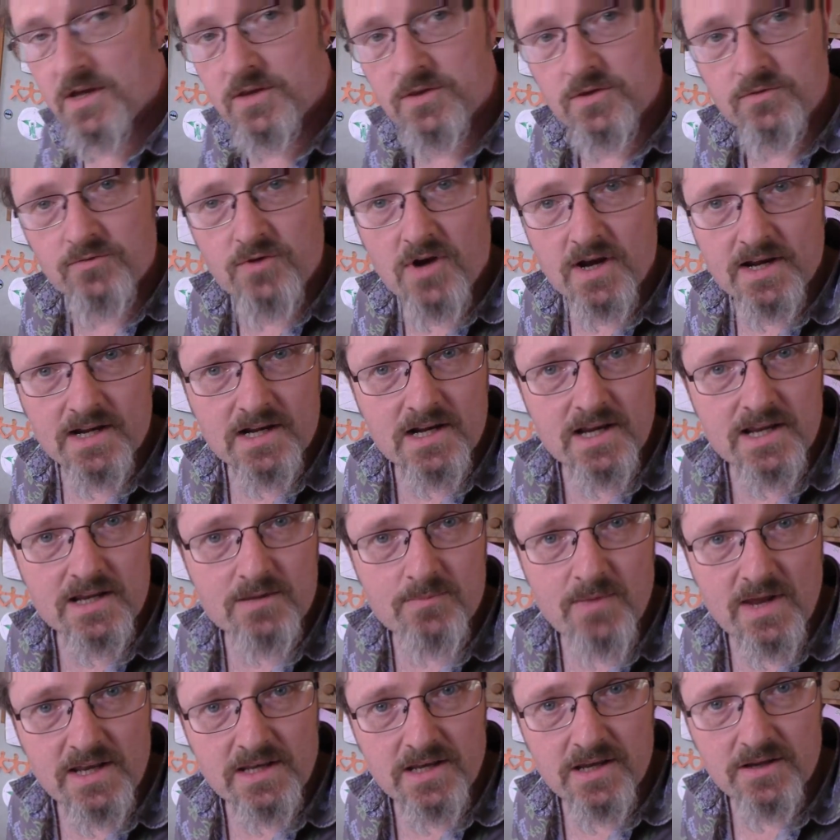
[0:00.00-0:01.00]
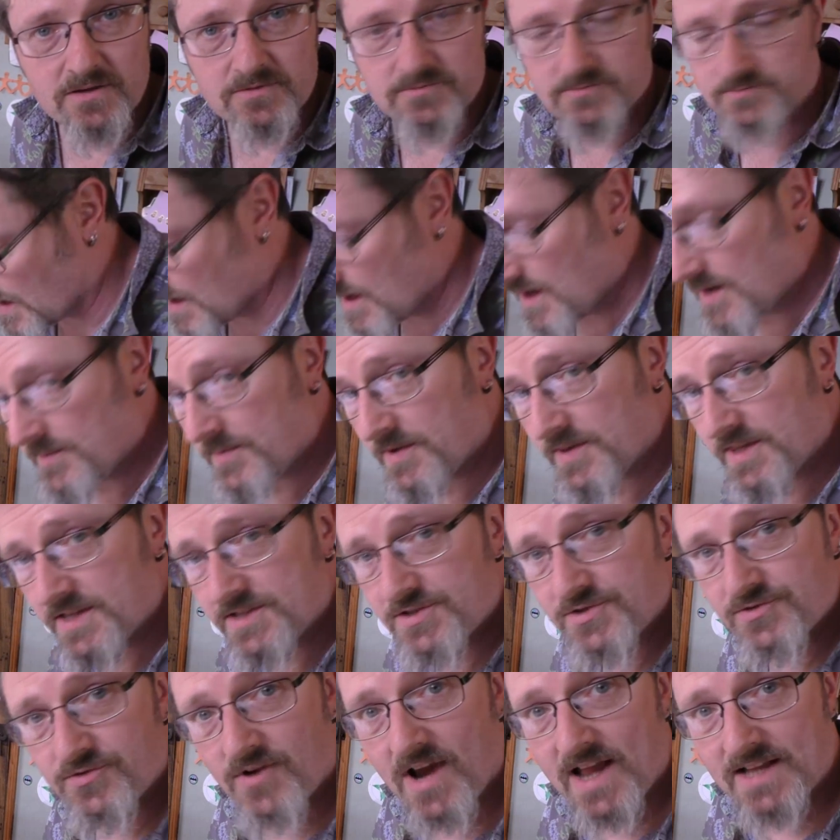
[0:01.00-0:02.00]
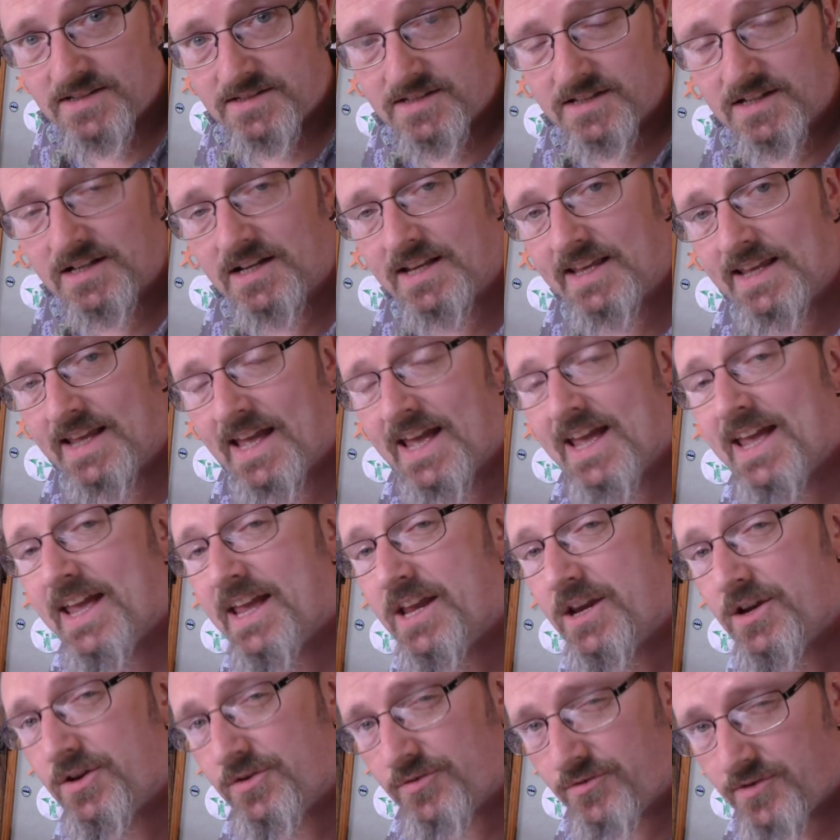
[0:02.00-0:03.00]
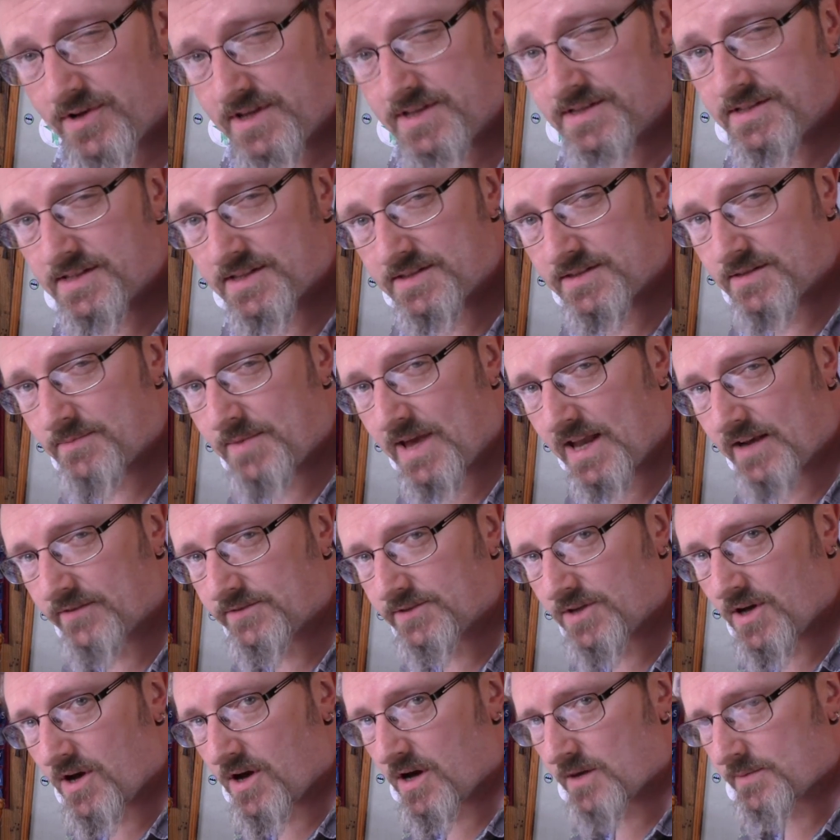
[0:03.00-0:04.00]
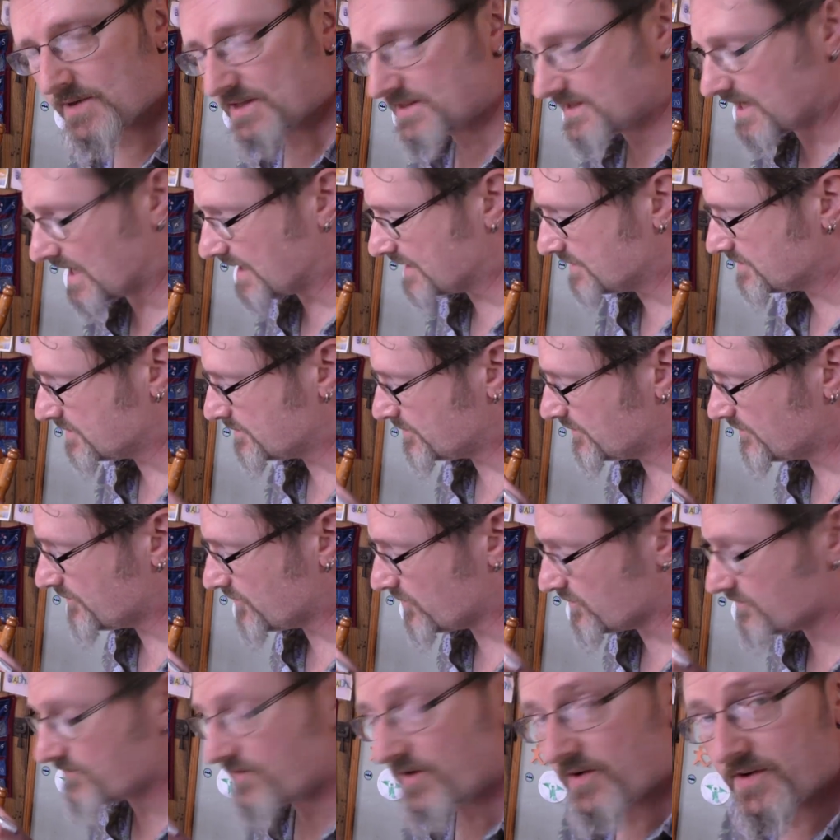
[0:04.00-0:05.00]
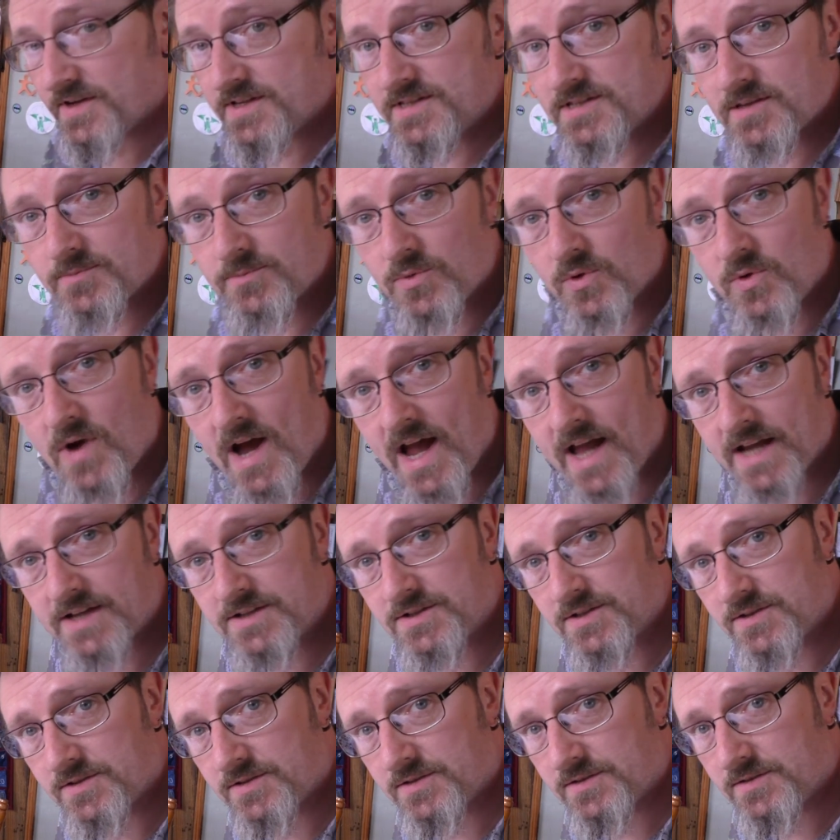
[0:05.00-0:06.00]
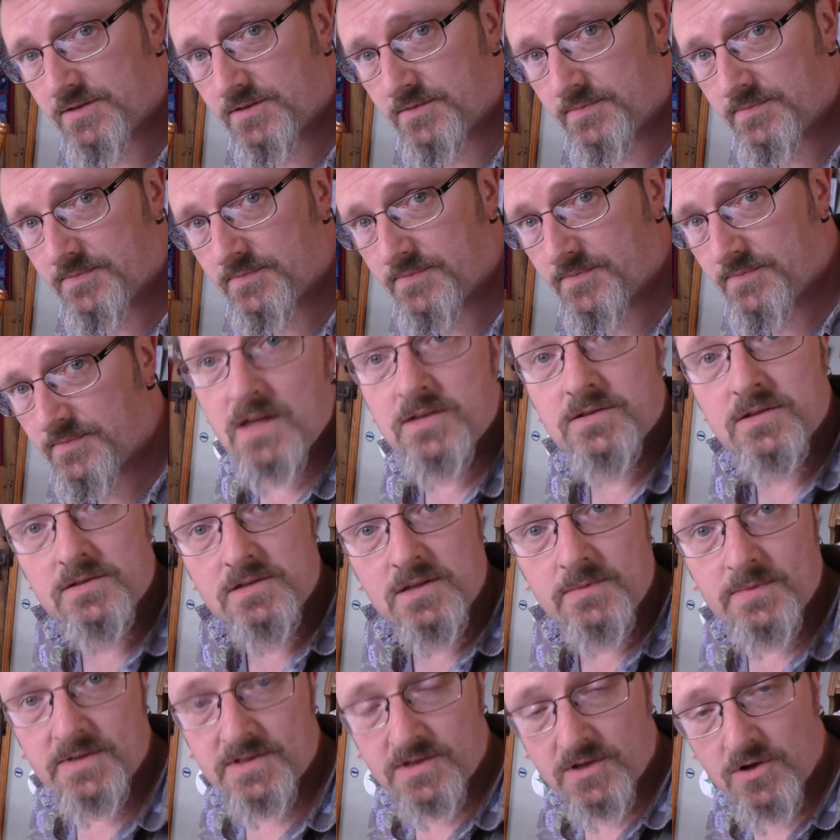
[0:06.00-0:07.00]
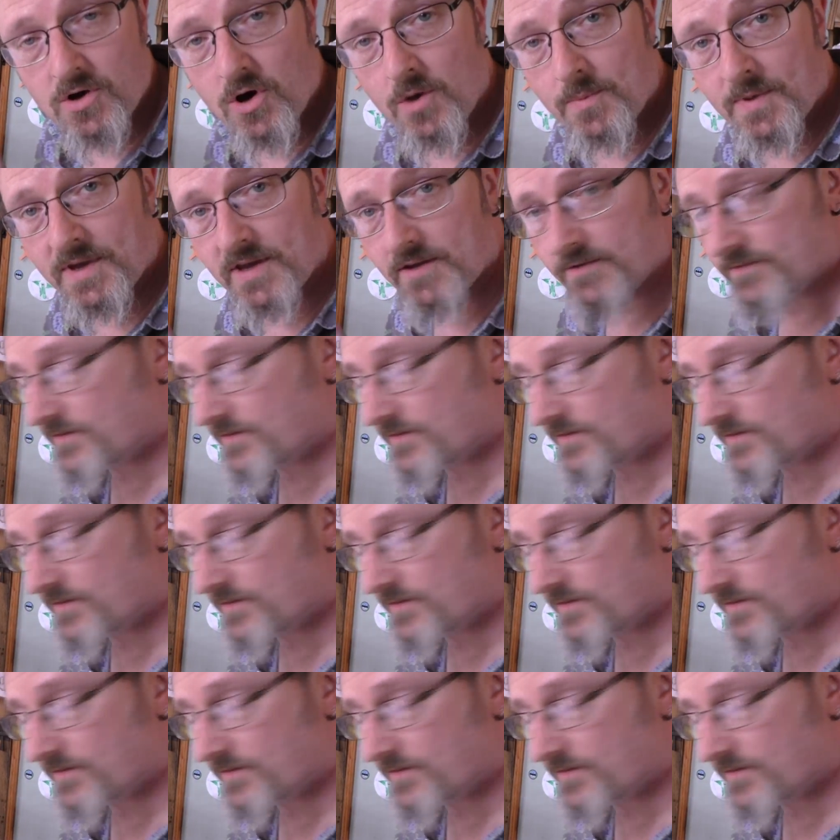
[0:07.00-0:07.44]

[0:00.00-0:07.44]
the right-click menu. But this drastically increases the amount of time it takes to perform very simple actions. So simply to copy a